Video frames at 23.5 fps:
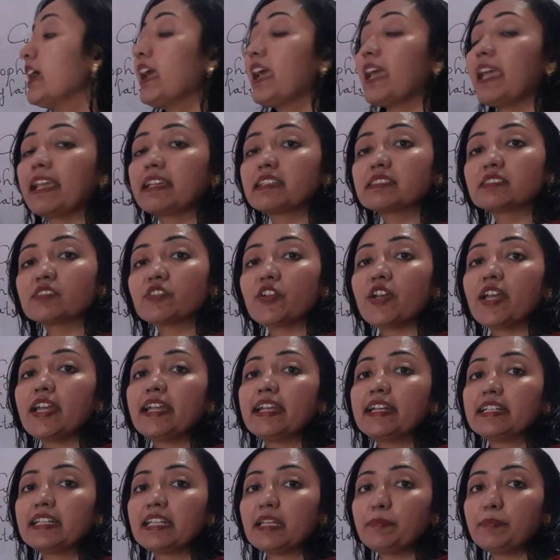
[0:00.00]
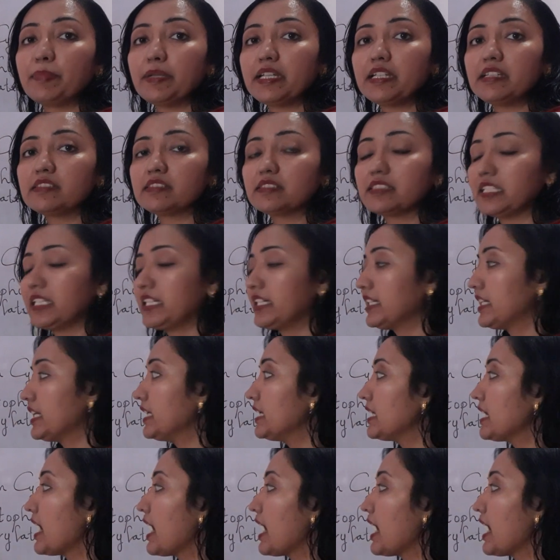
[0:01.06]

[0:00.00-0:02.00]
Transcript: extra ATP is needed,